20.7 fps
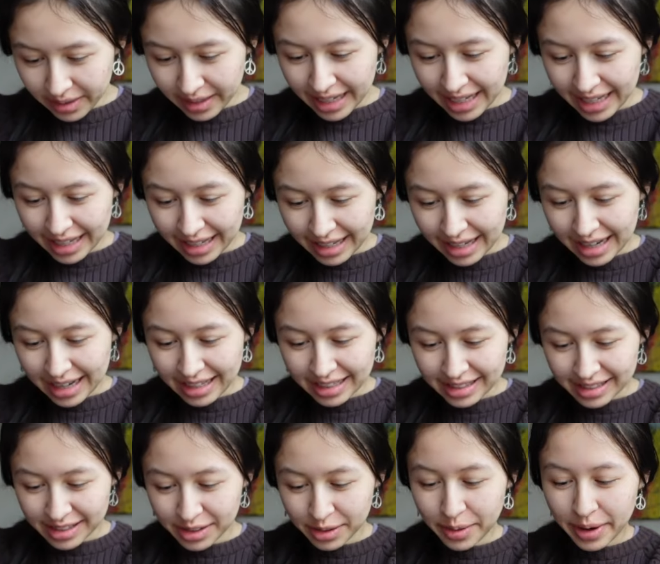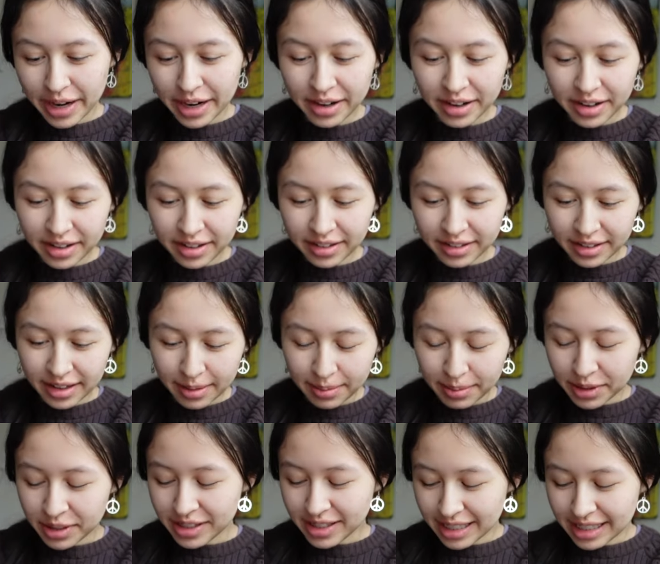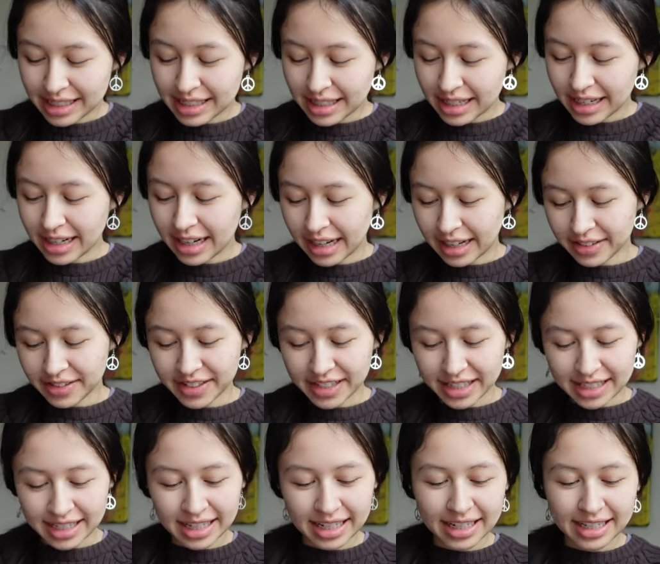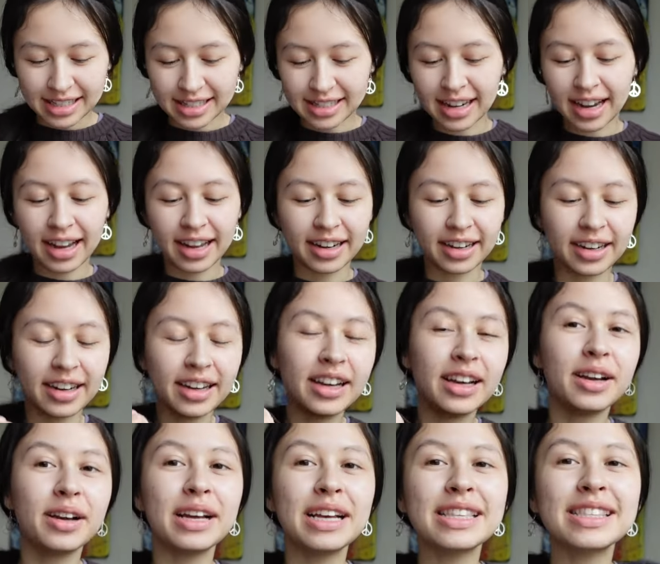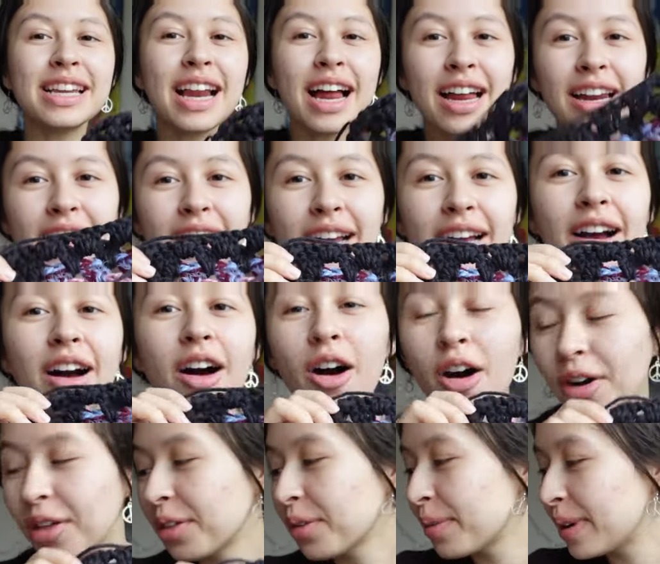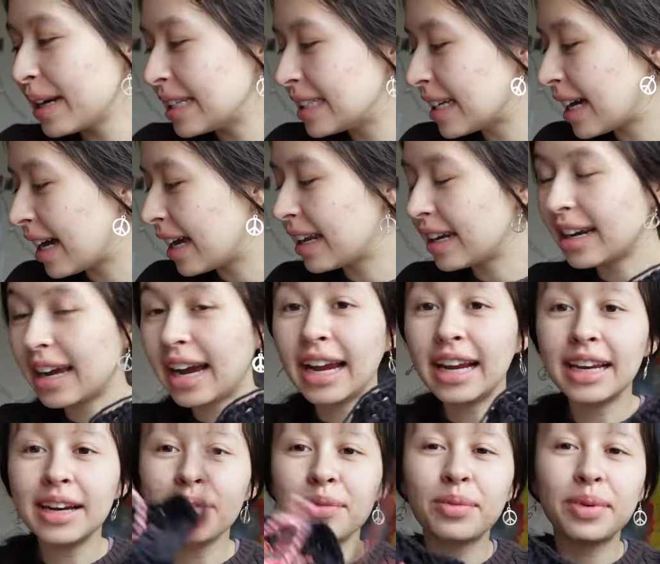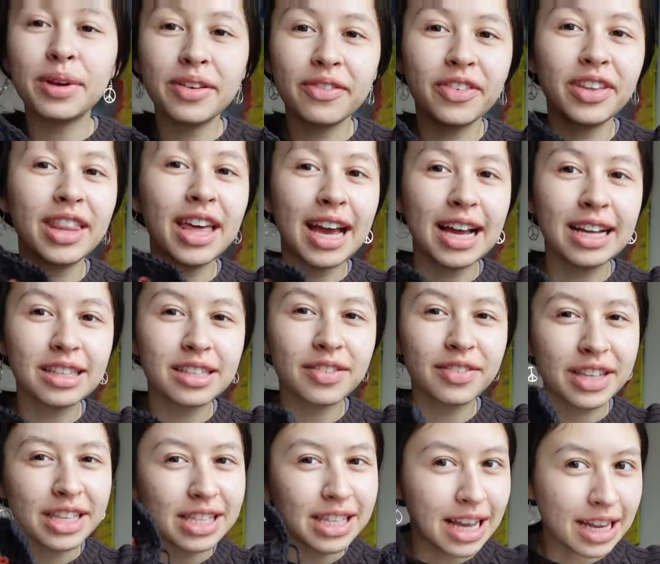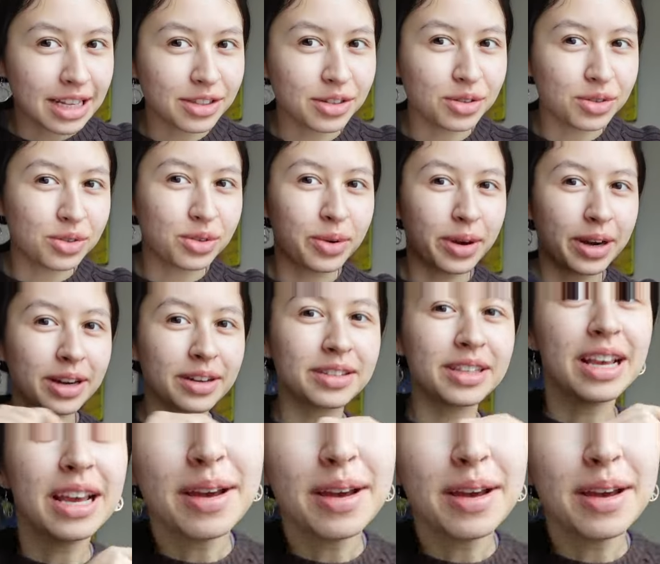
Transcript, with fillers: okay guys, square number 16 out of 16 is done. It's not all the way done. I didn't weave in the ends of these last two squares,